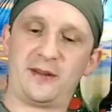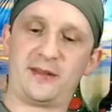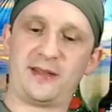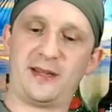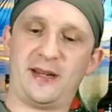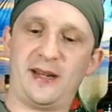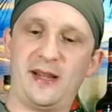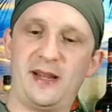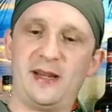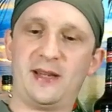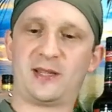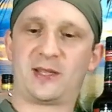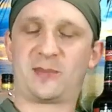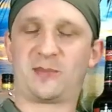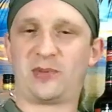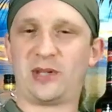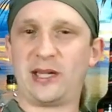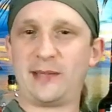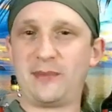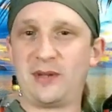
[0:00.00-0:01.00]
today. It's
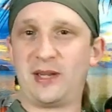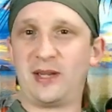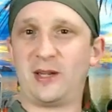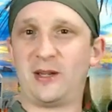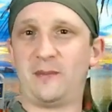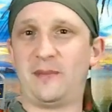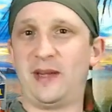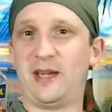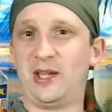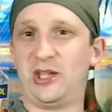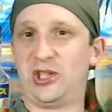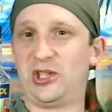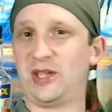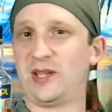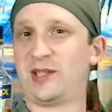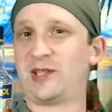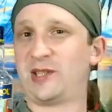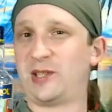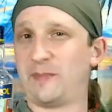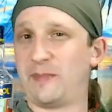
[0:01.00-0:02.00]
probably gonna be
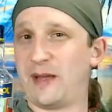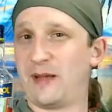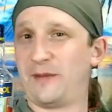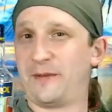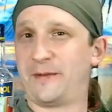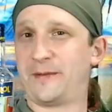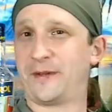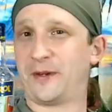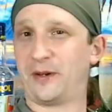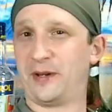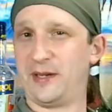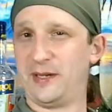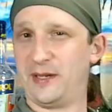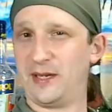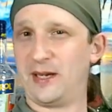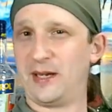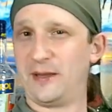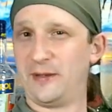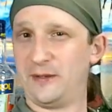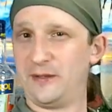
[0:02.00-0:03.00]
just about
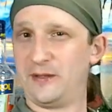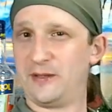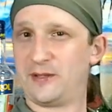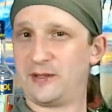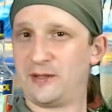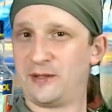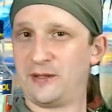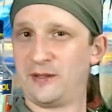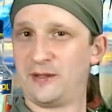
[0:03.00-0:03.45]
$30.